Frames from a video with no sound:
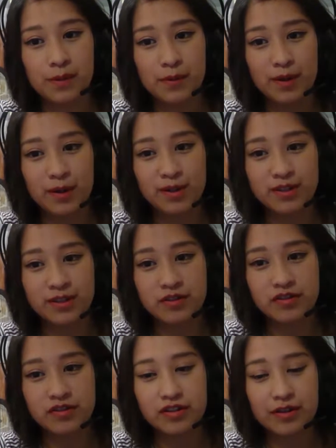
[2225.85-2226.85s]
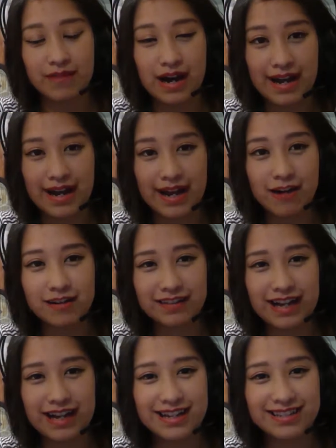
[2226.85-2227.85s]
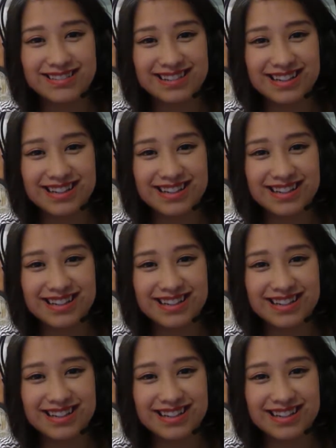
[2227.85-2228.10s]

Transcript: personally, my hourglass,